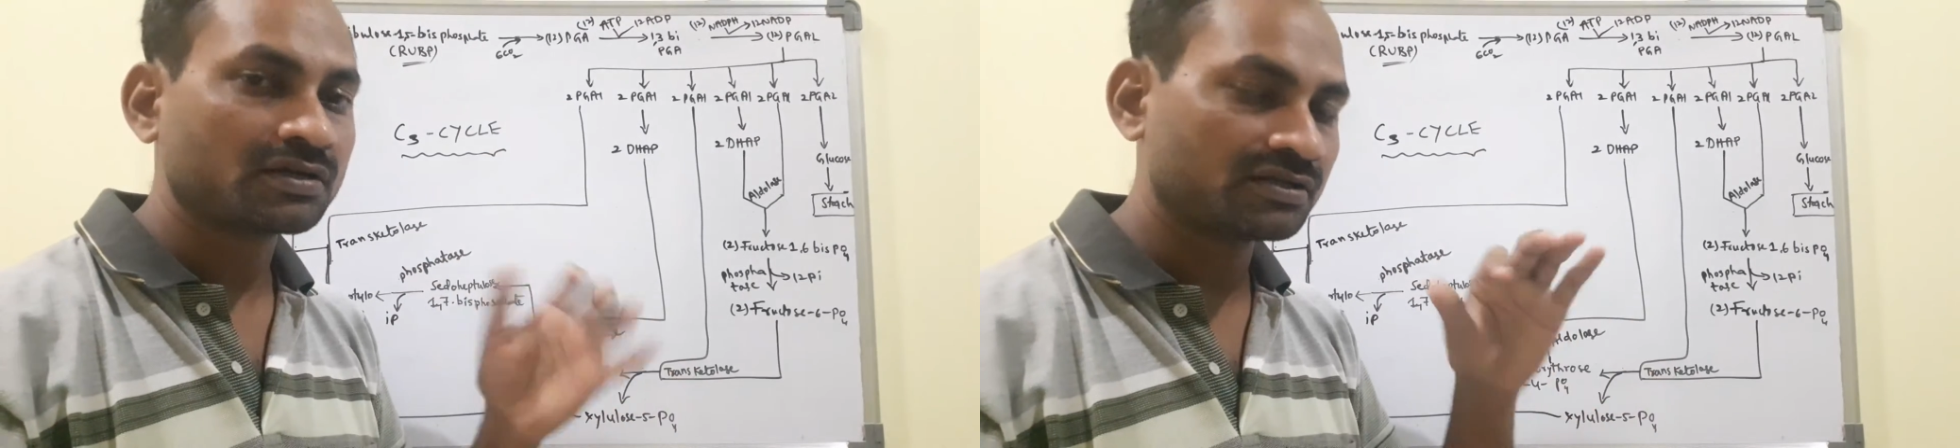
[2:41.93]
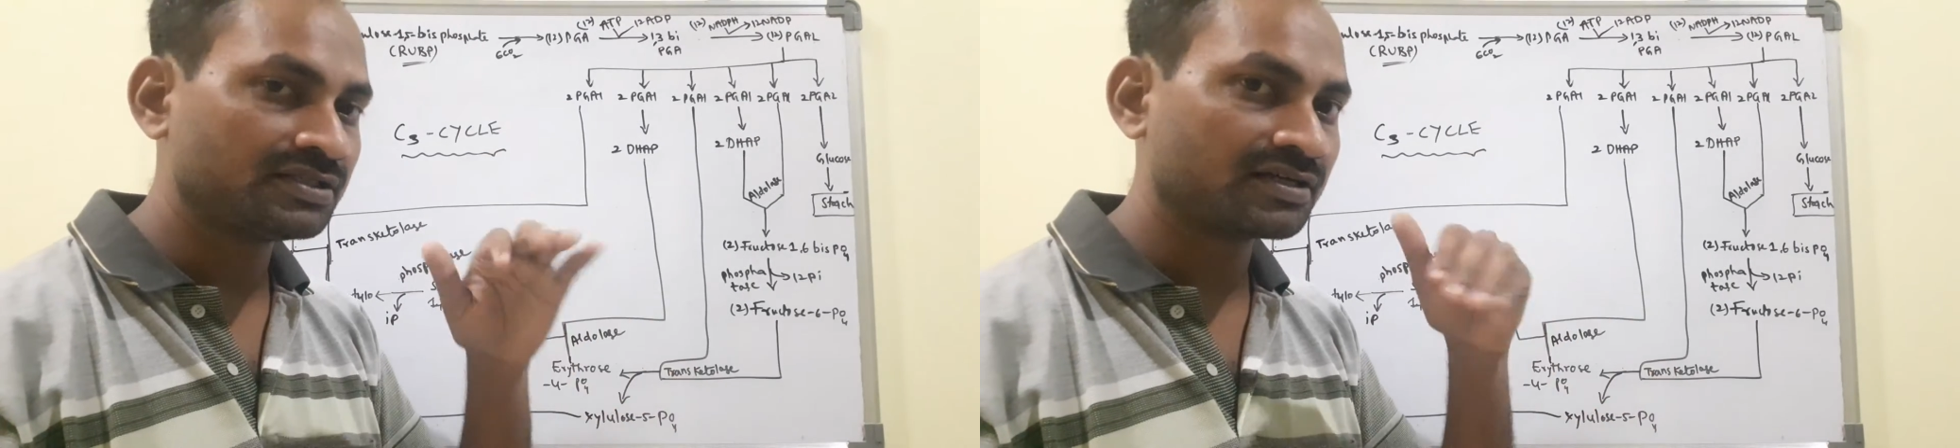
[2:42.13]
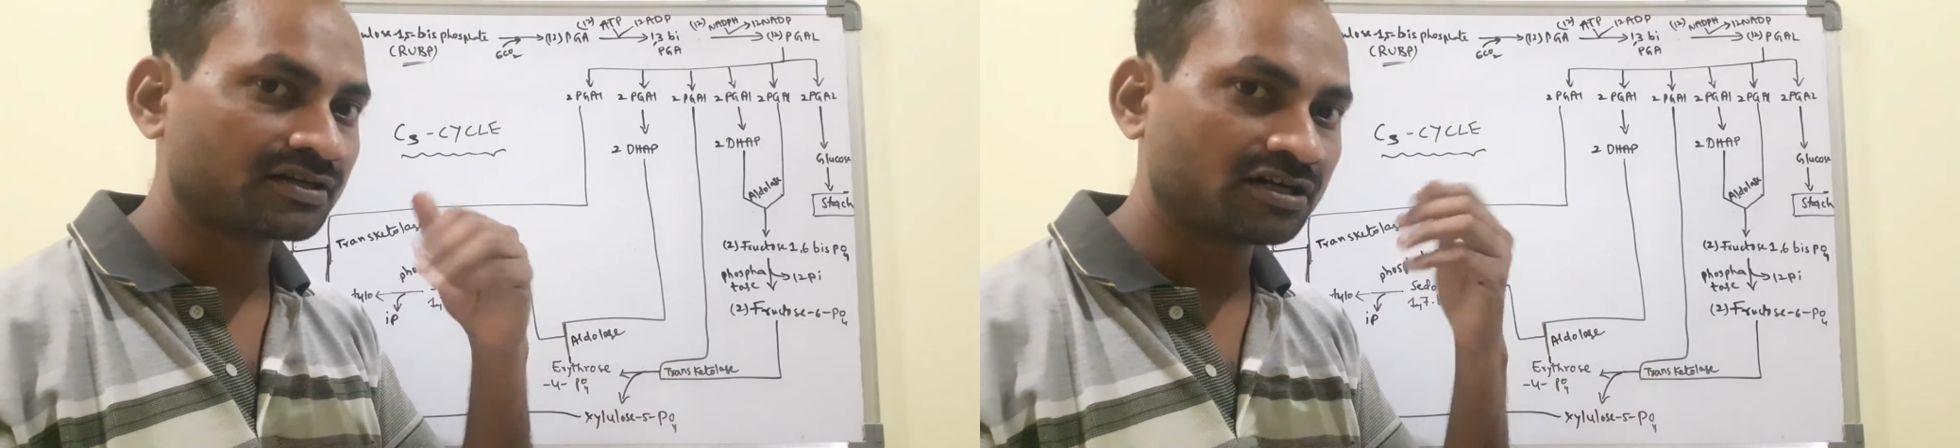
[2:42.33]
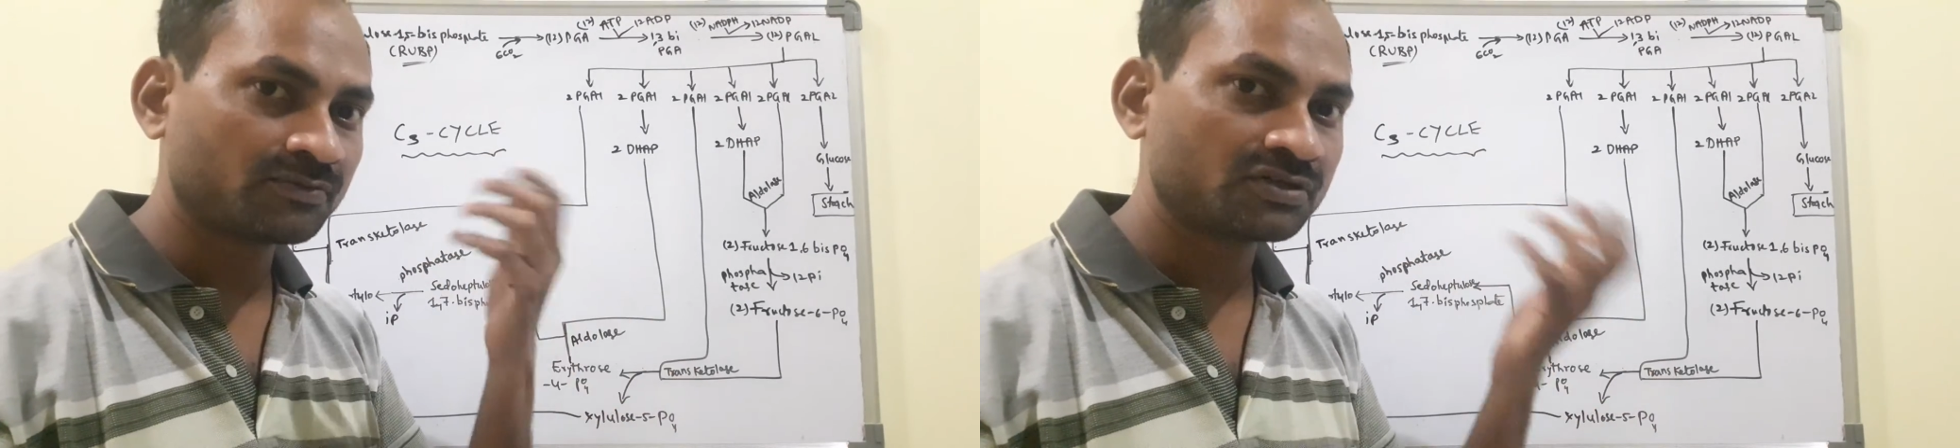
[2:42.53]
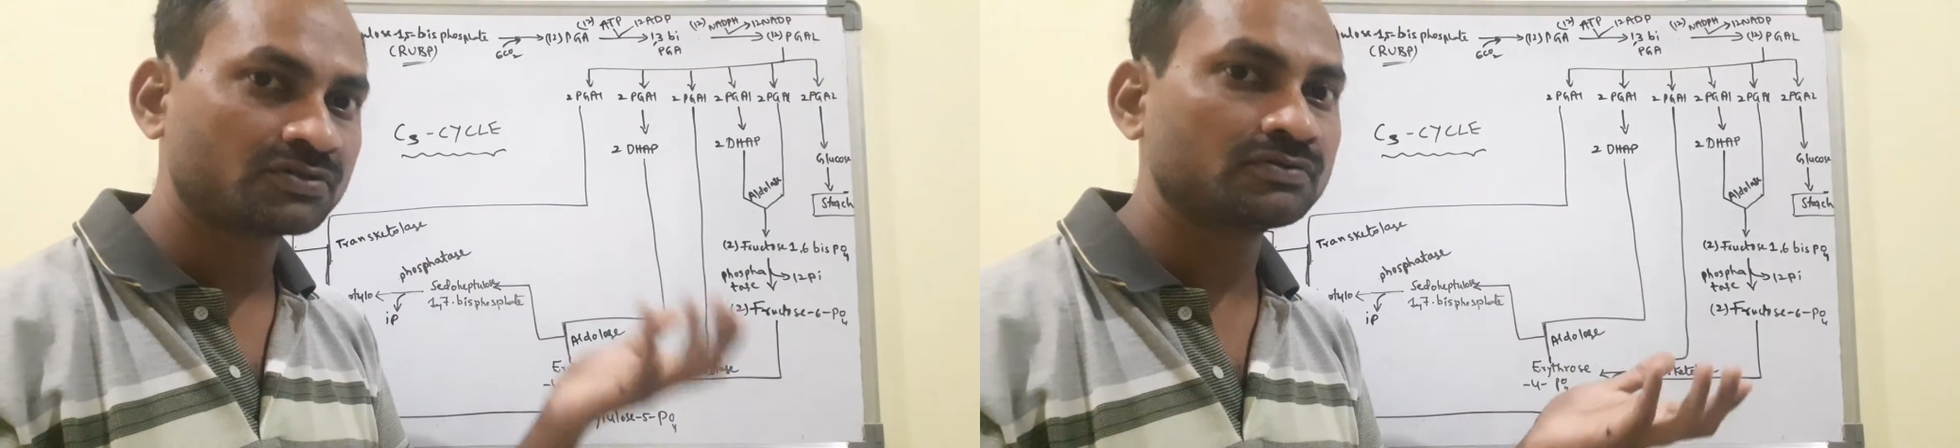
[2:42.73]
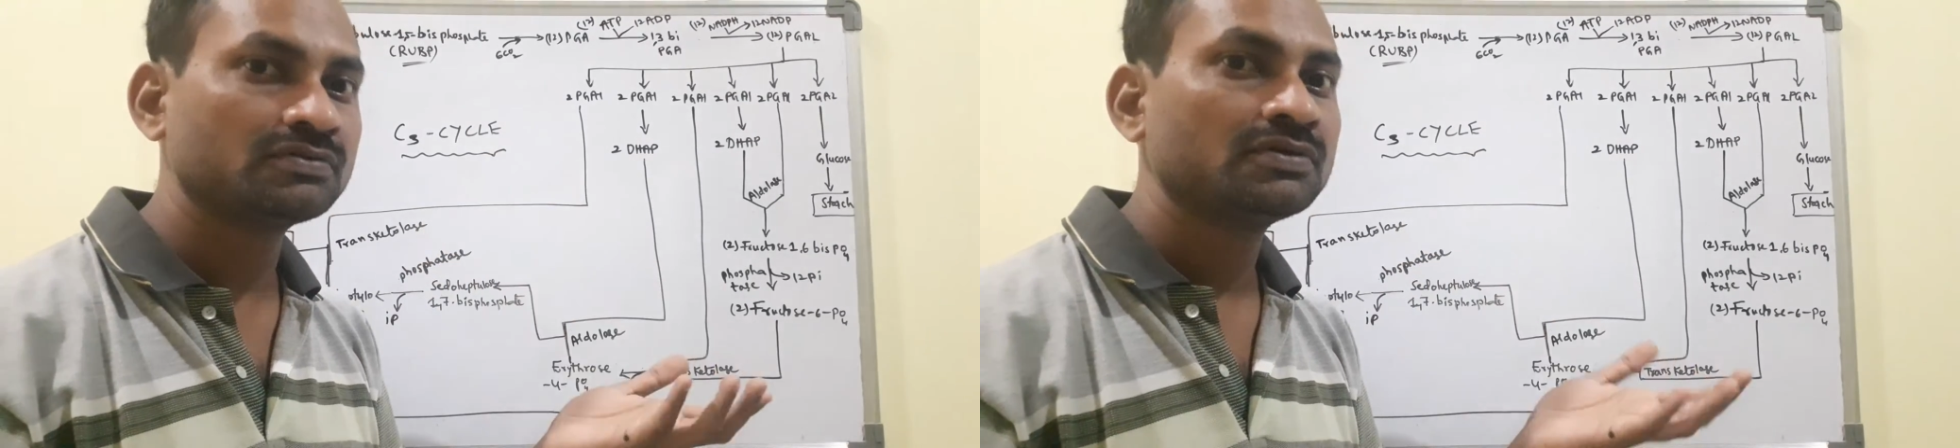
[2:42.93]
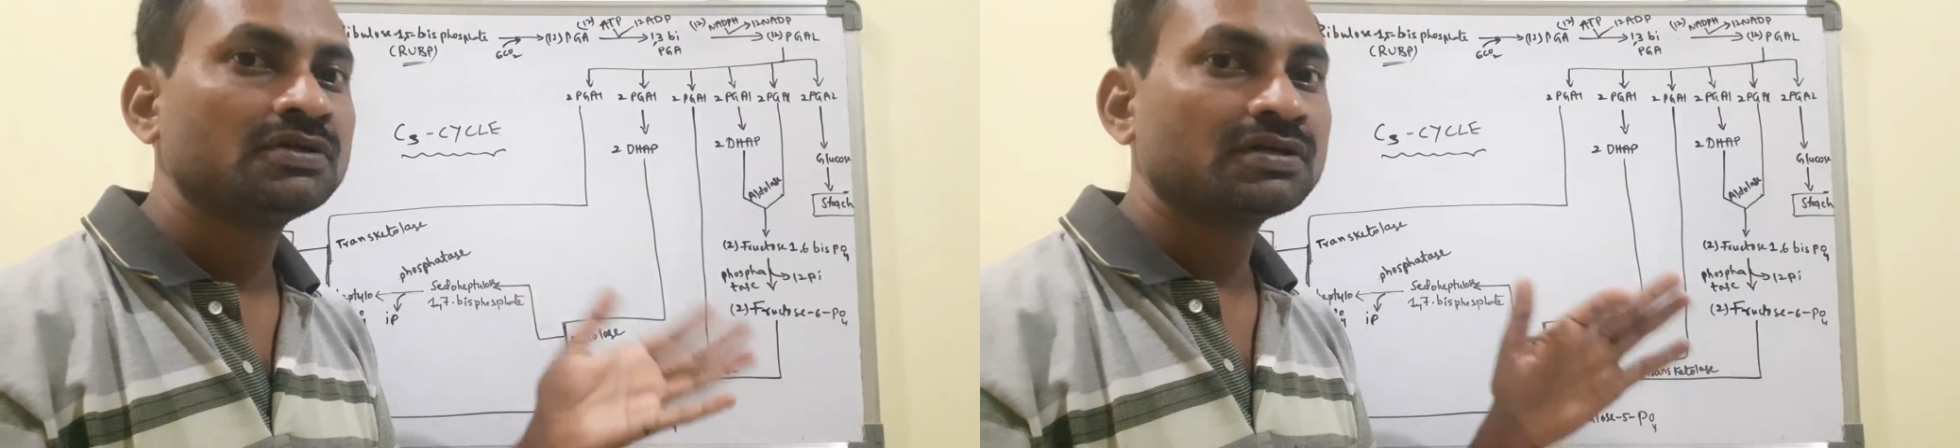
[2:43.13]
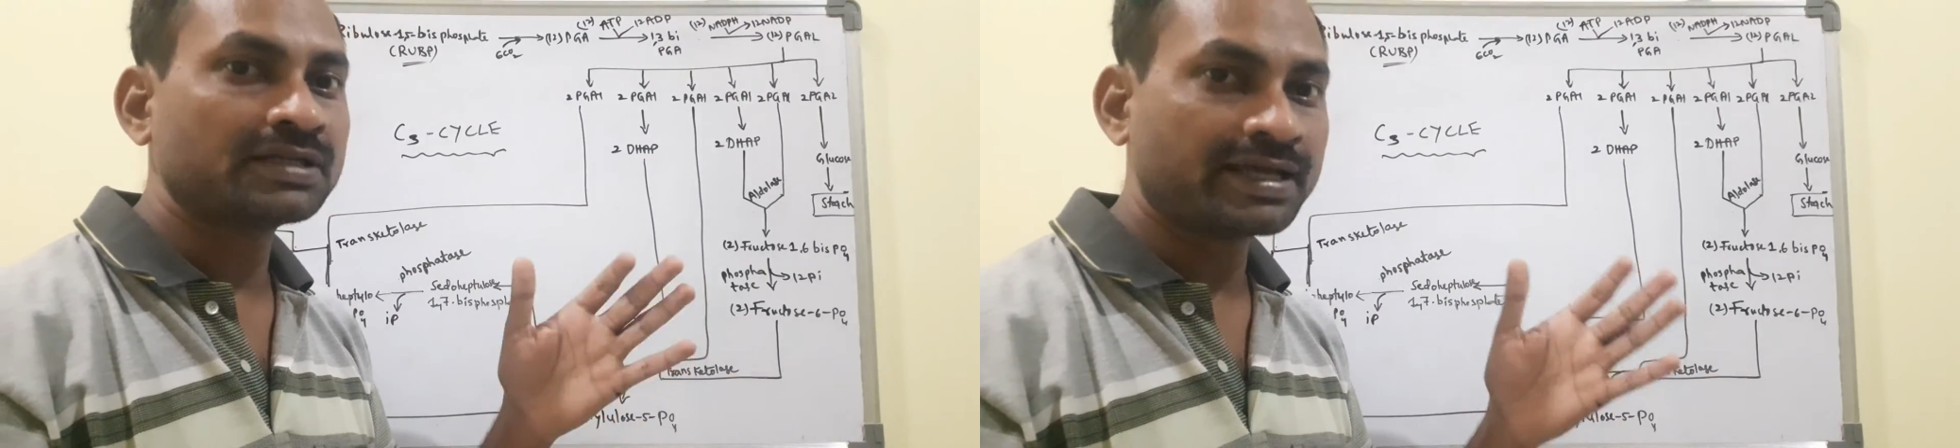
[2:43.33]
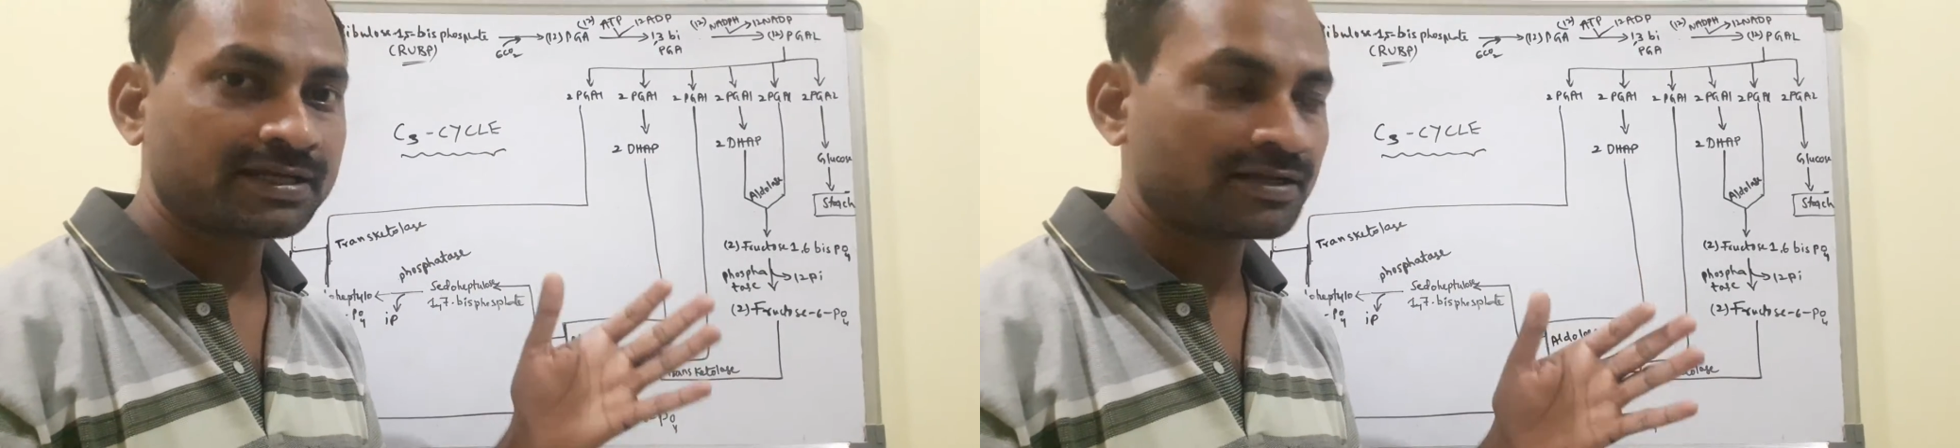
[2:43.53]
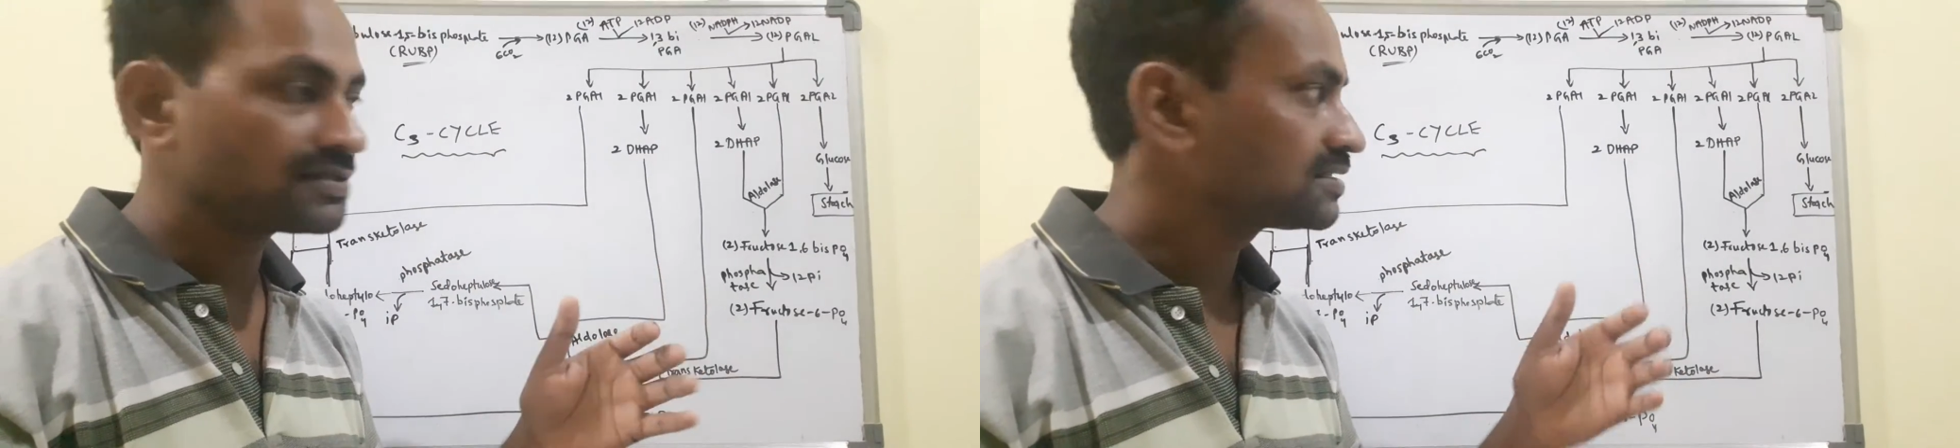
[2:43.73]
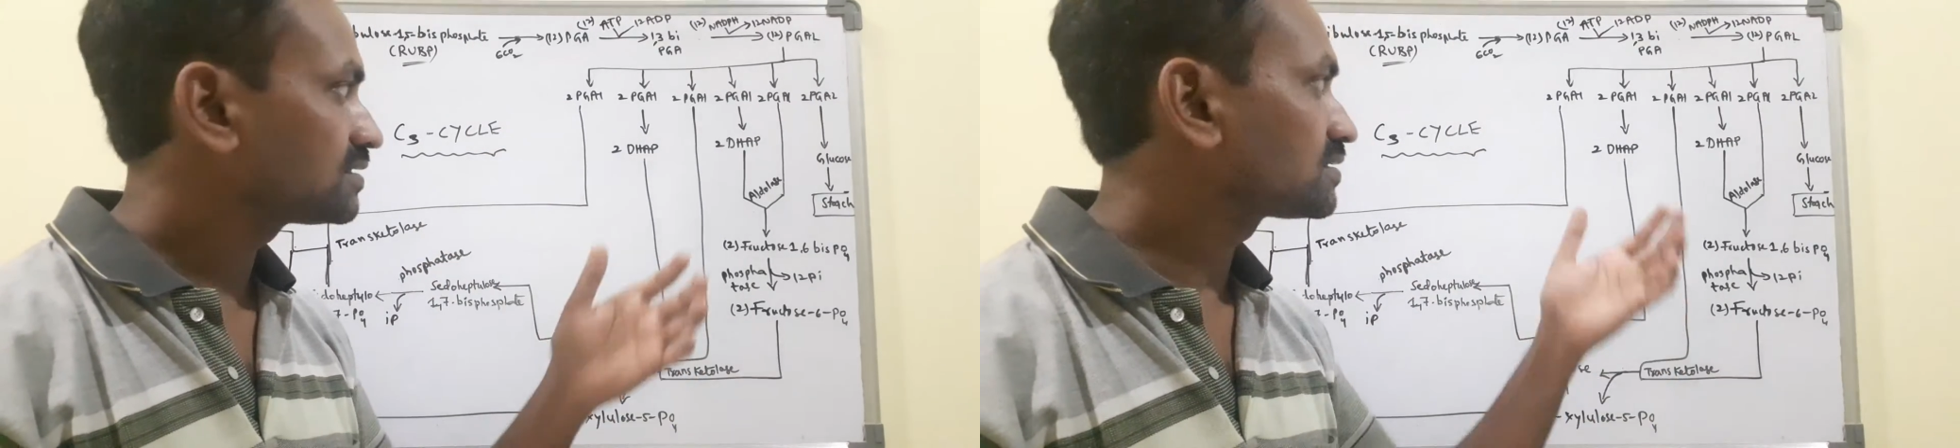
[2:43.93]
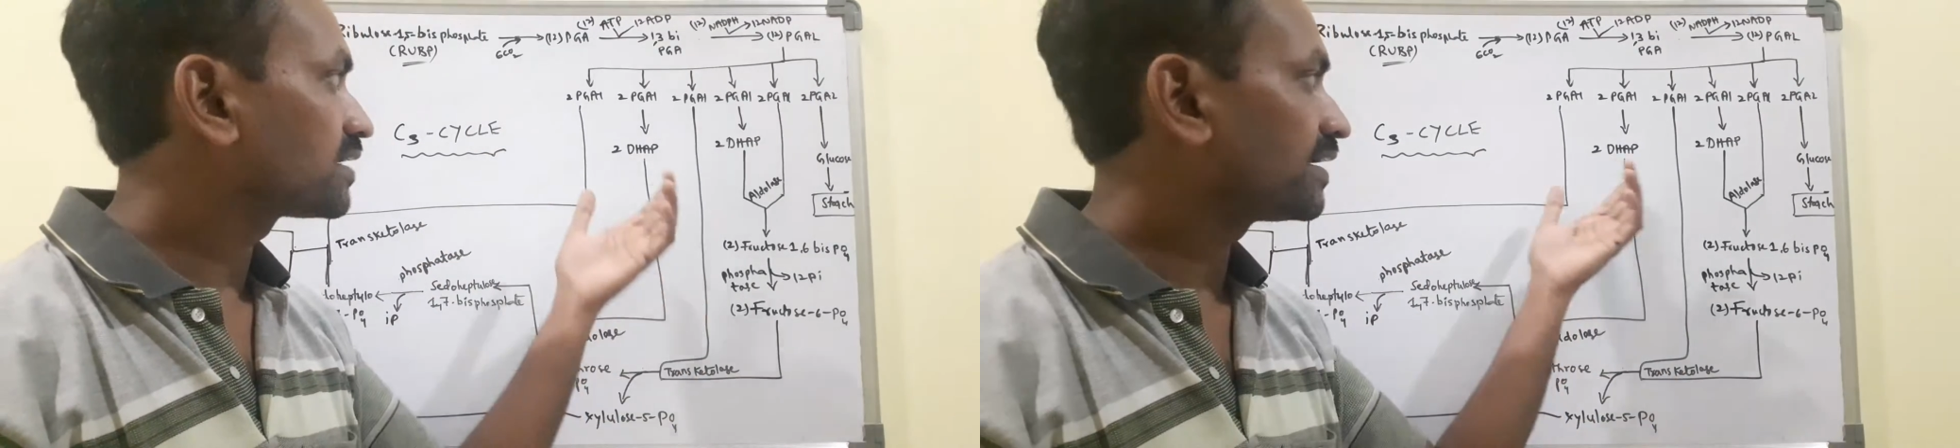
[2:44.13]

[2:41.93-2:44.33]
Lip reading: They are common to glycolysis